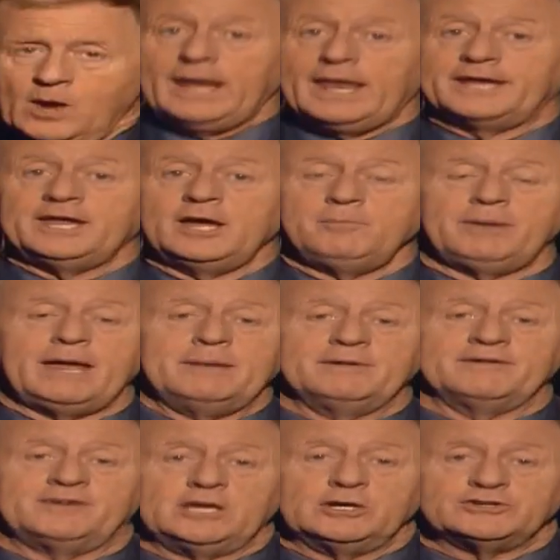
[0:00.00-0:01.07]
Well, I don't blame
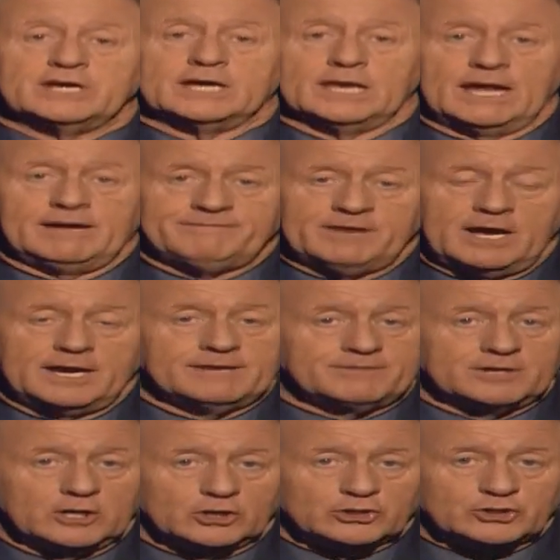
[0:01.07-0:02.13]
you for using a lifeline
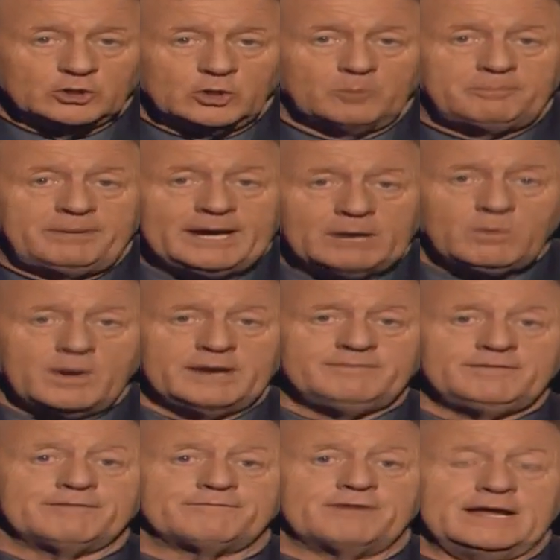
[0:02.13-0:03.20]
if you're not sure. Pick one
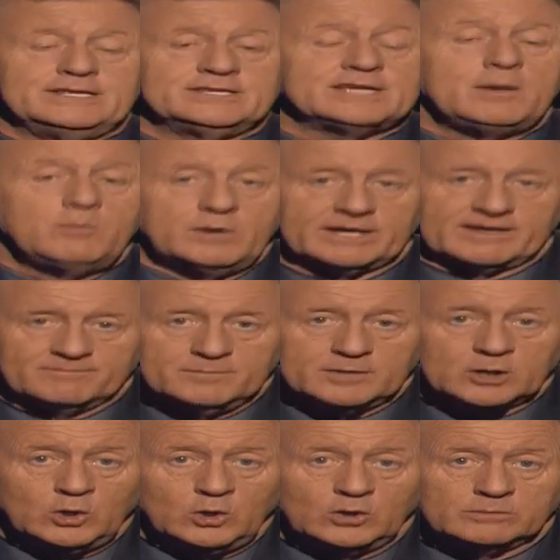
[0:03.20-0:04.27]
of your friends and we'll give them a
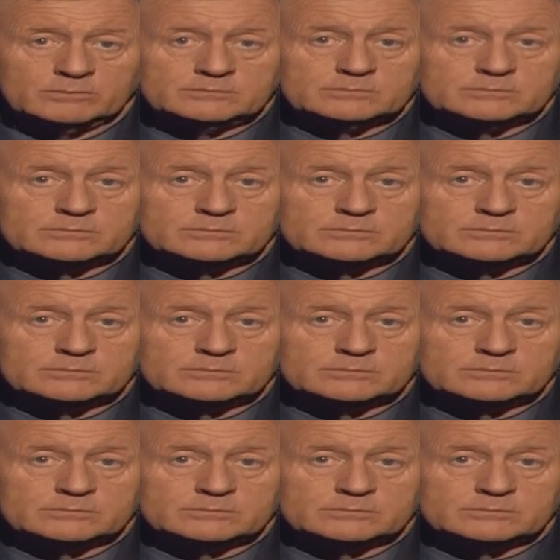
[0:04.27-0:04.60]
call.